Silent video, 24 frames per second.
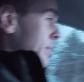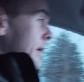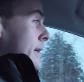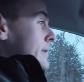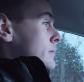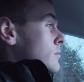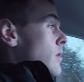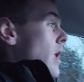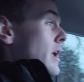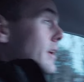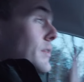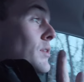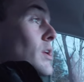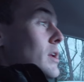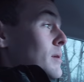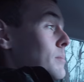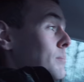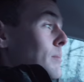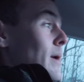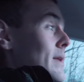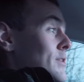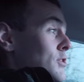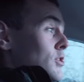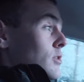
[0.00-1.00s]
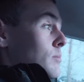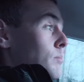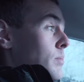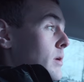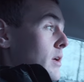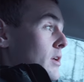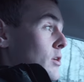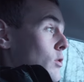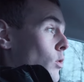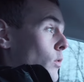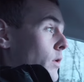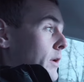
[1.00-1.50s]
But it didn't mention
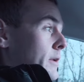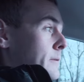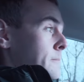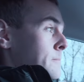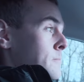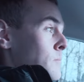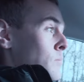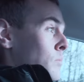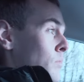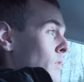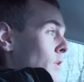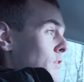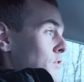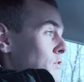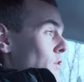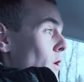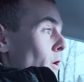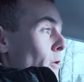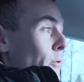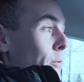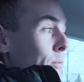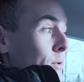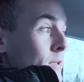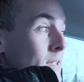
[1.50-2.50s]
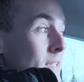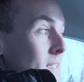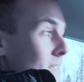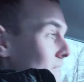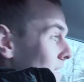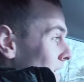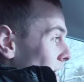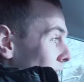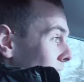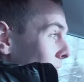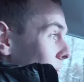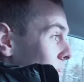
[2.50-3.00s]
Bitcoin, so,
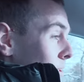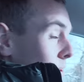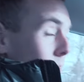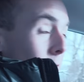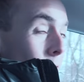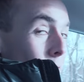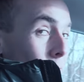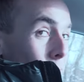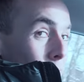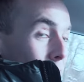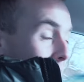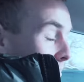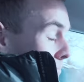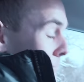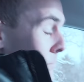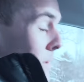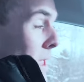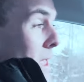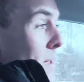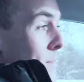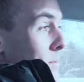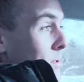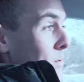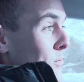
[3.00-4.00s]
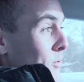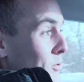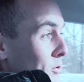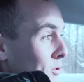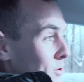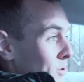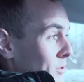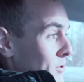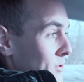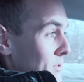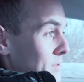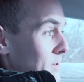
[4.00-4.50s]
you know, maybe we're
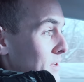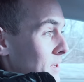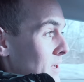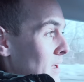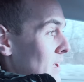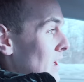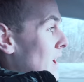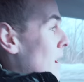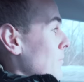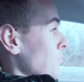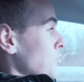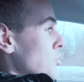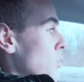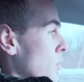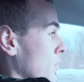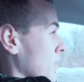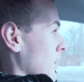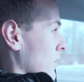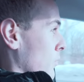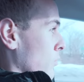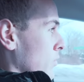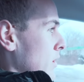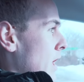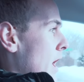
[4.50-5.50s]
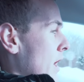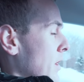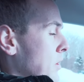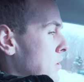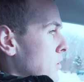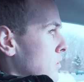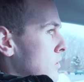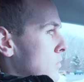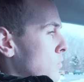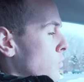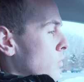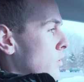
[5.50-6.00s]
good. I'm joking, we're not
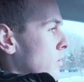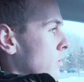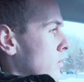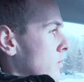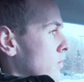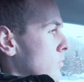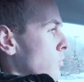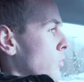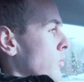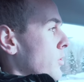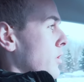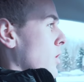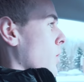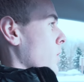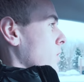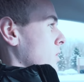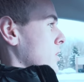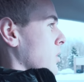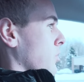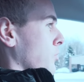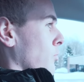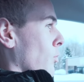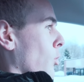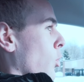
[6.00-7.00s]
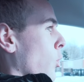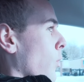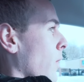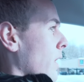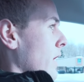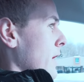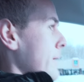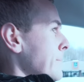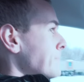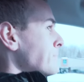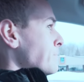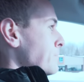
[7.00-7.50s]
good. We're, we're going to throw
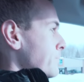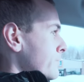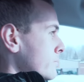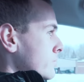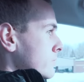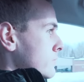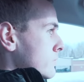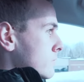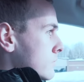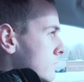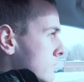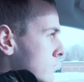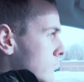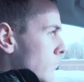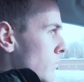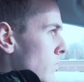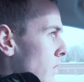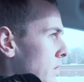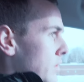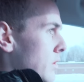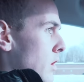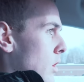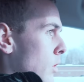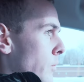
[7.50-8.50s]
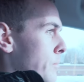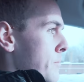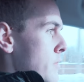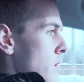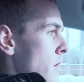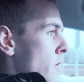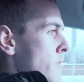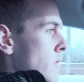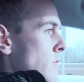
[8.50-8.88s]
away, you know,